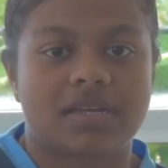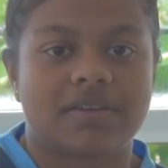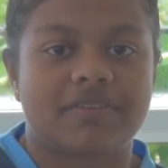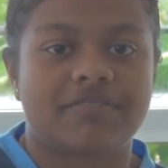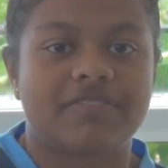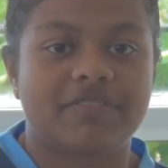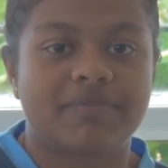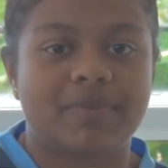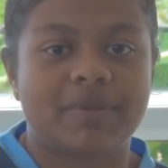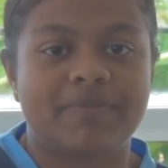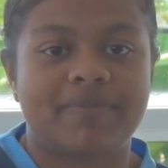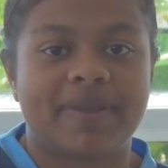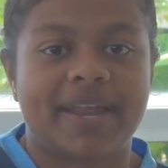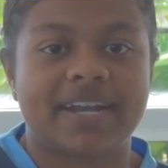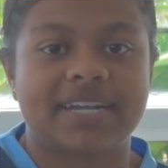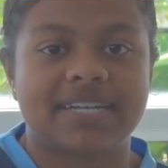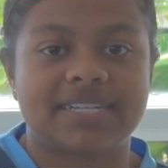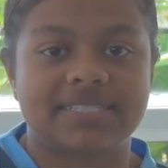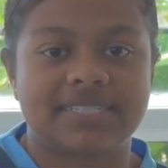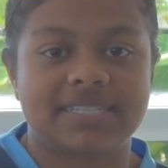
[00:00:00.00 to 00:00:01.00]
uh, we've been
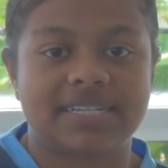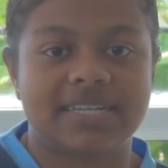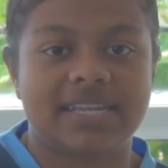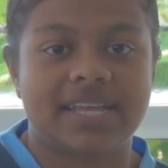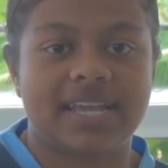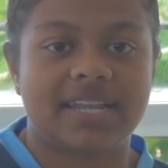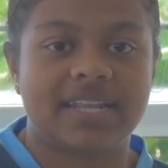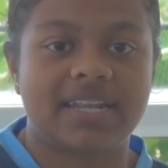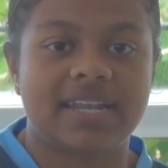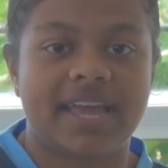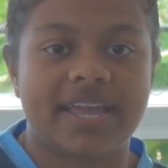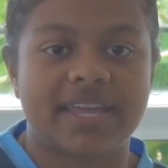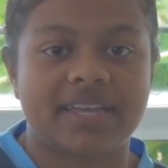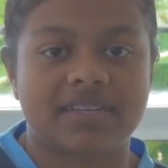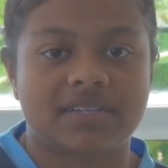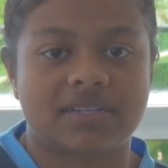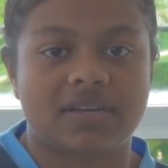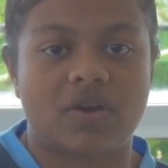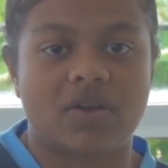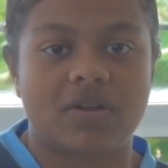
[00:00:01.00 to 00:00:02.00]
practicing daily,
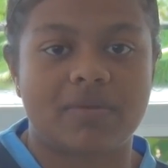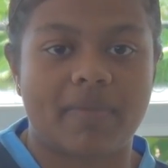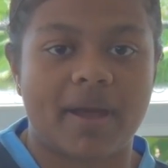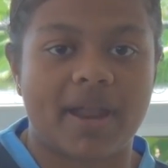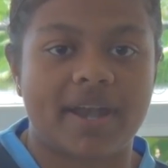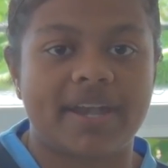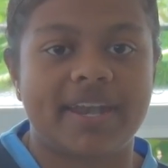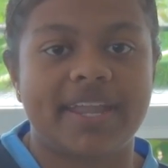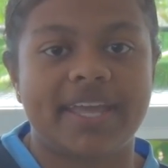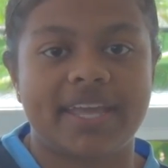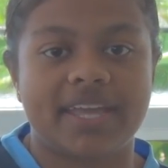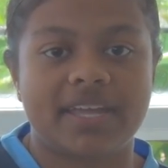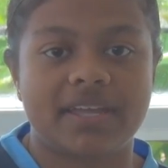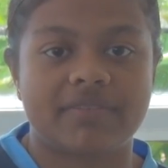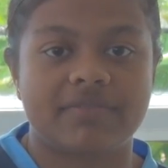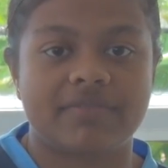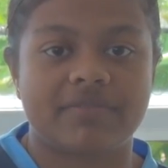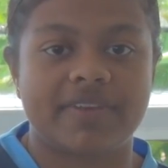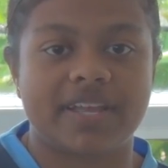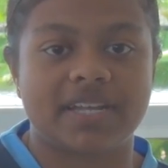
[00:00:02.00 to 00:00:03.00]
like on
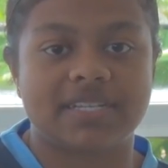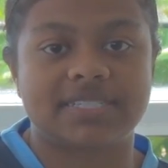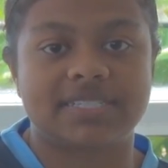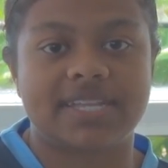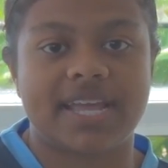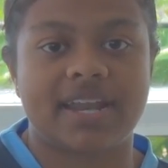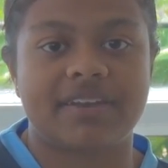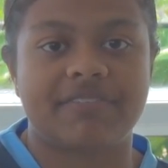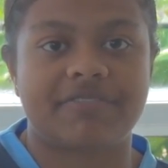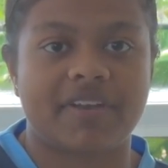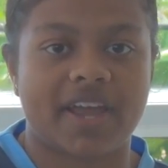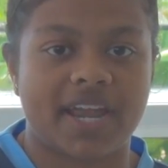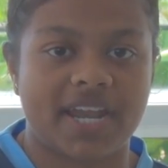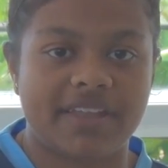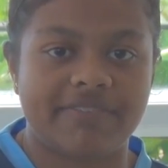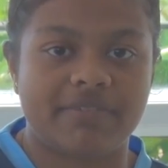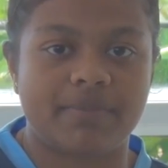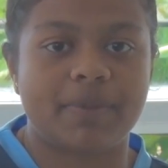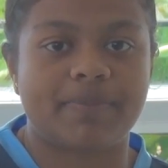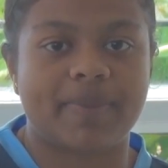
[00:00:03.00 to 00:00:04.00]
Monday, Wednesday and
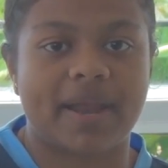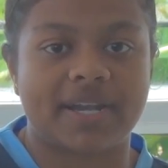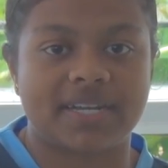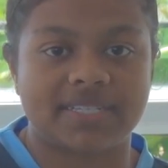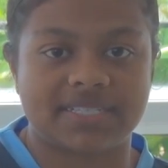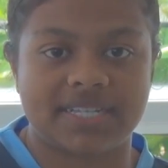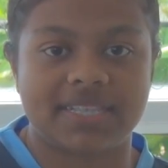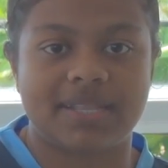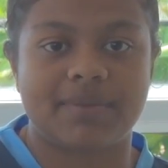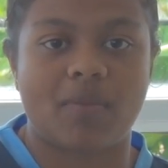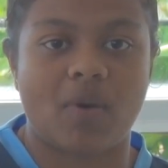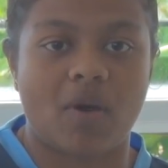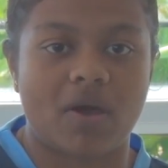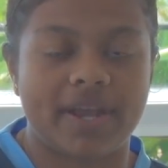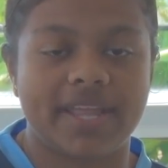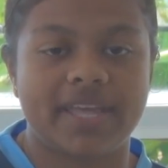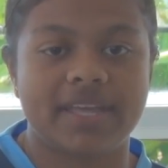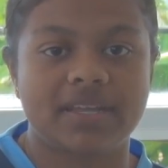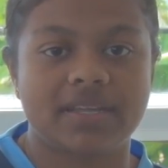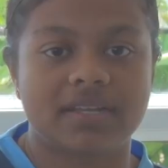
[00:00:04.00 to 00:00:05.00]
Friday we've been practicing in the
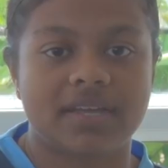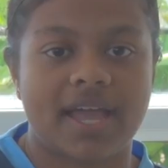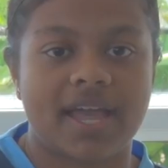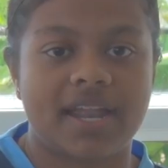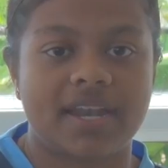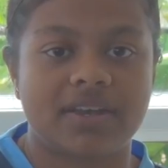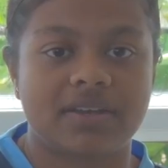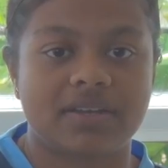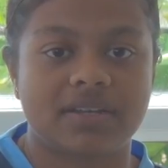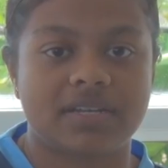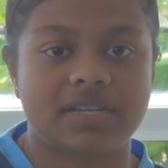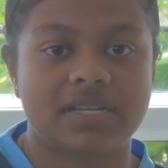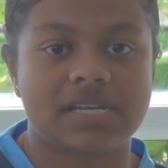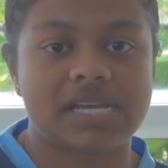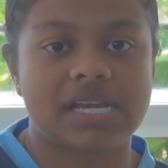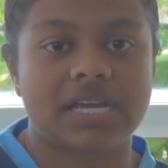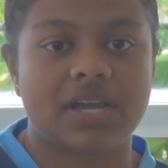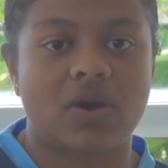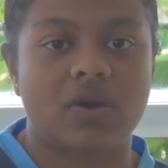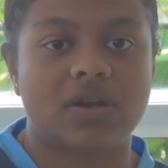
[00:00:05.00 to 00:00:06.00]
morning, and
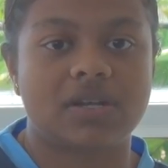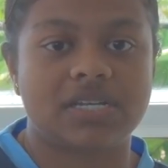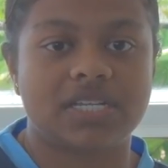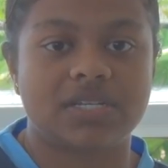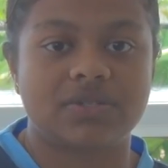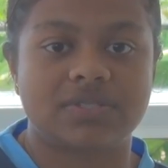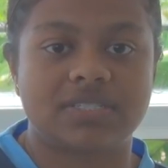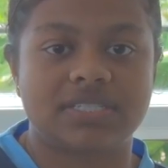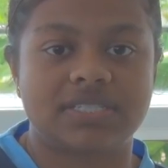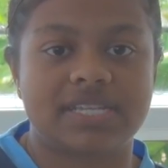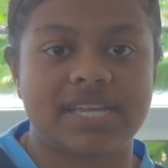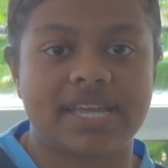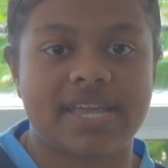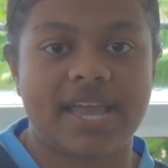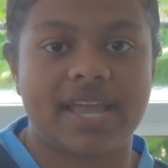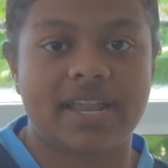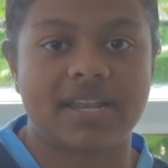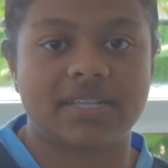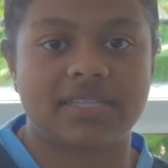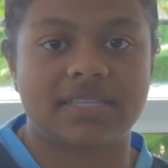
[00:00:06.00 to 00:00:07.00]
on
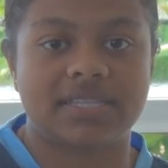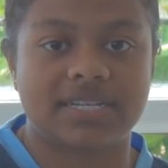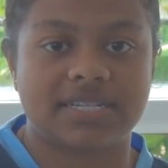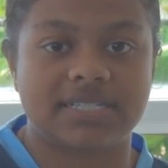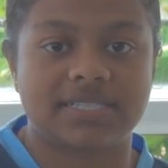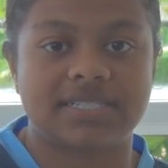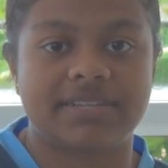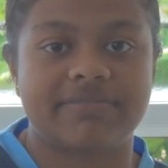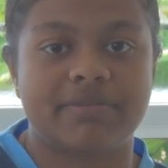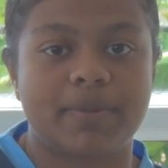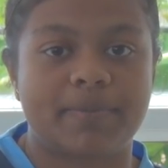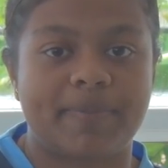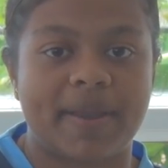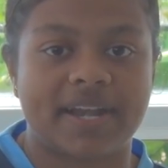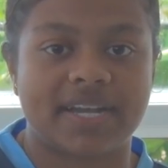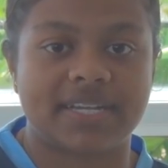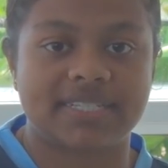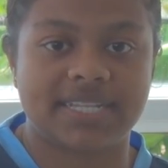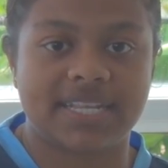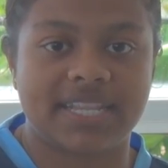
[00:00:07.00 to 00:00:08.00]
Tuesday and Thursday we've been
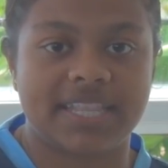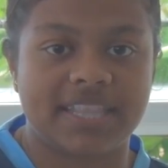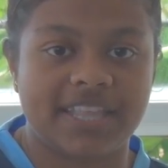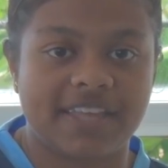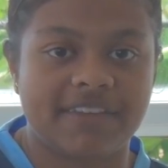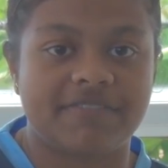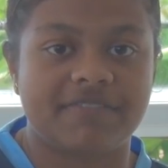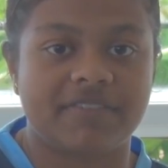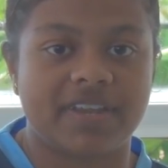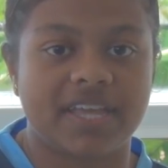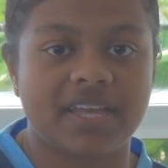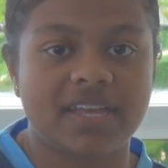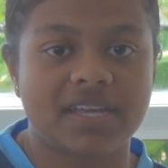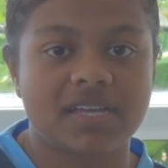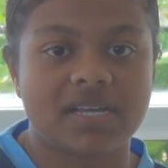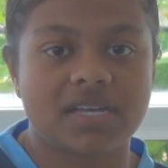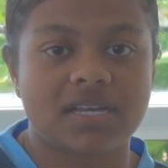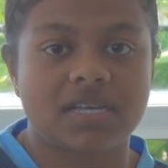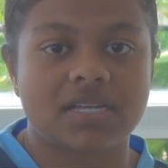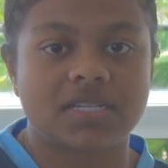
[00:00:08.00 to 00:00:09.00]
practicing in the
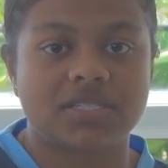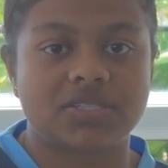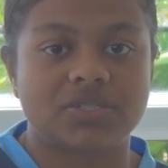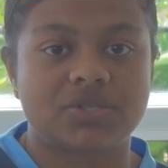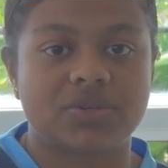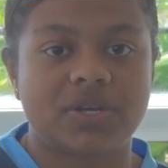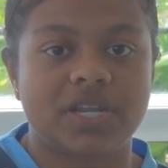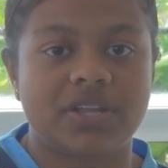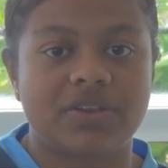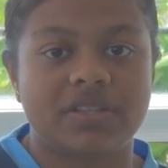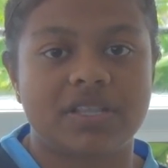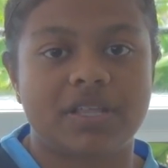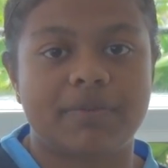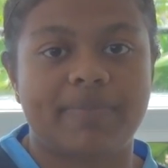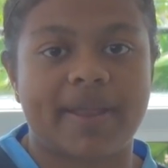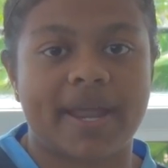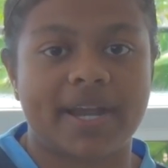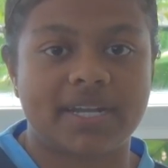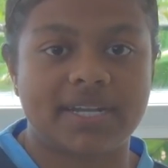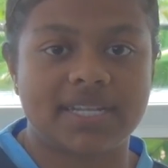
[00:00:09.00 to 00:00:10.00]
evening. So during
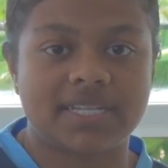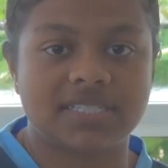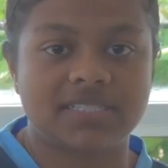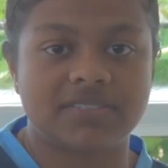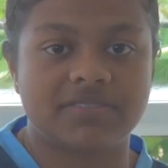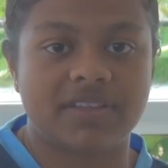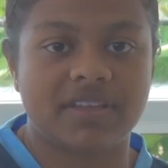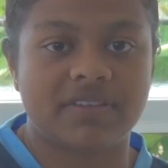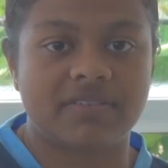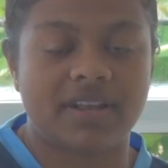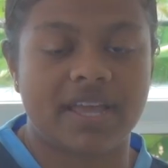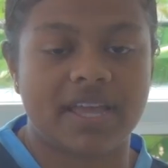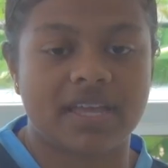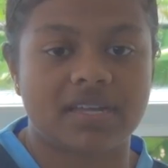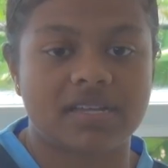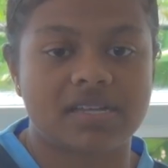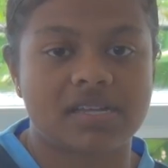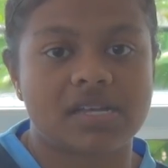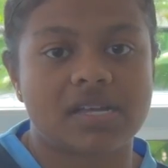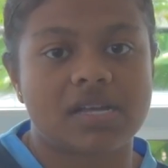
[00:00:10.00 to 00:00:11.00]
the practice we've
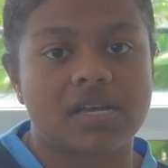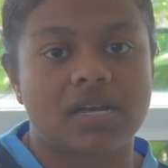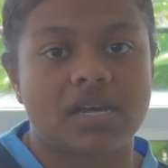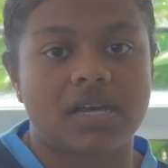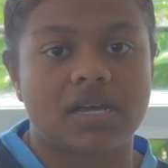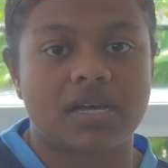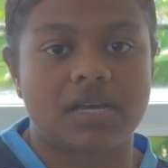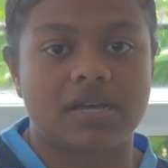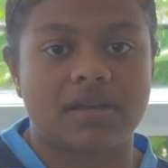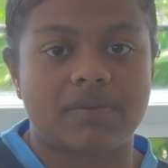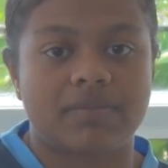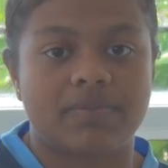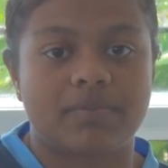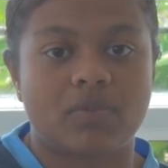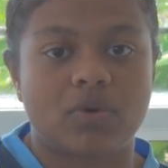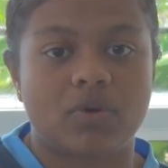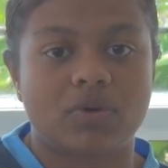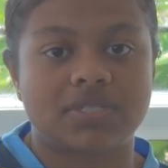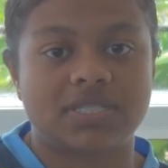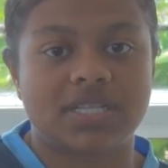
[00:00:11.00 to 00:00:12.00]
like uh,
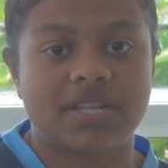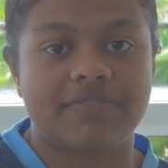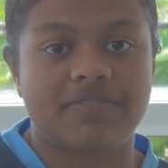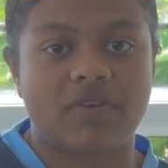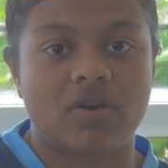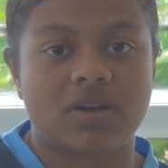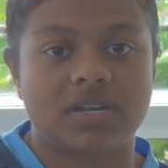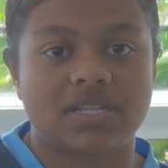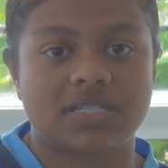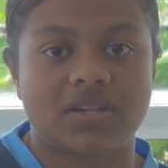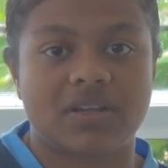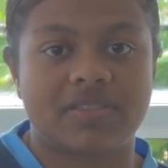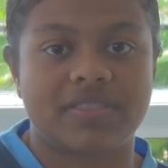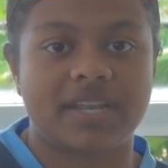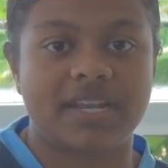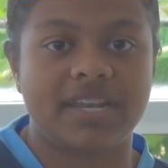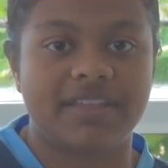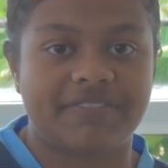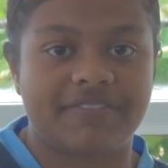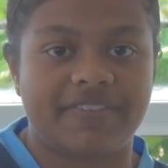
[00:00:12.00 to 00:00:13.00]
mostly focused
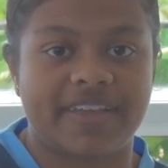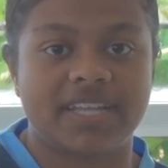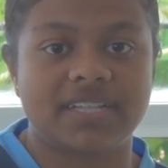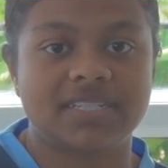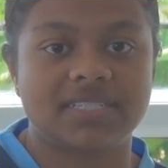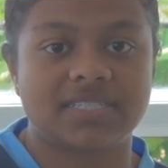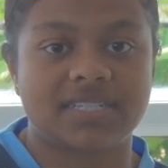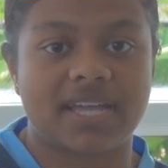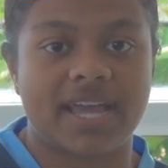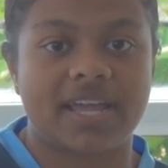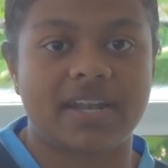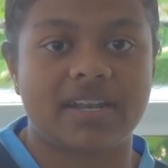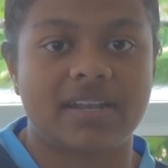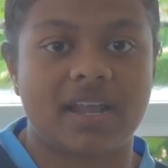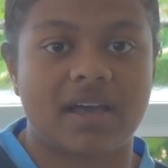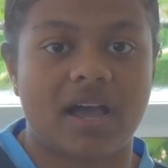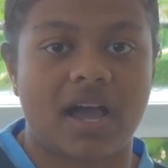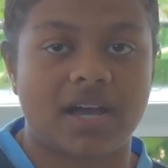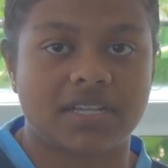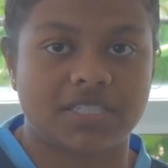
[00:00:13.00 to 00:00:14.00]
on the defense
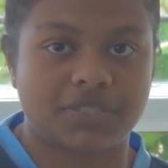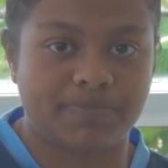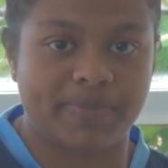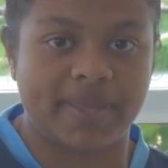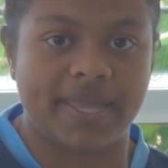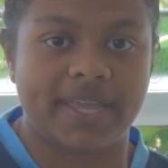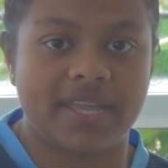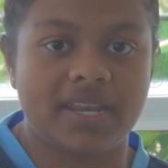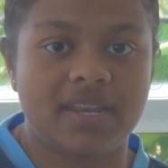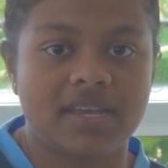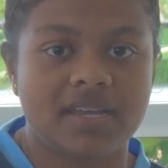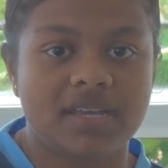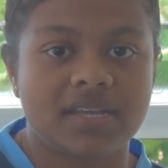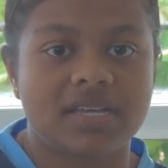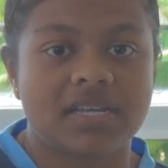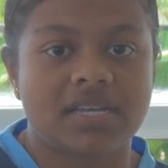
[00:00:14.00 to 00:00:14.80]
and our speed.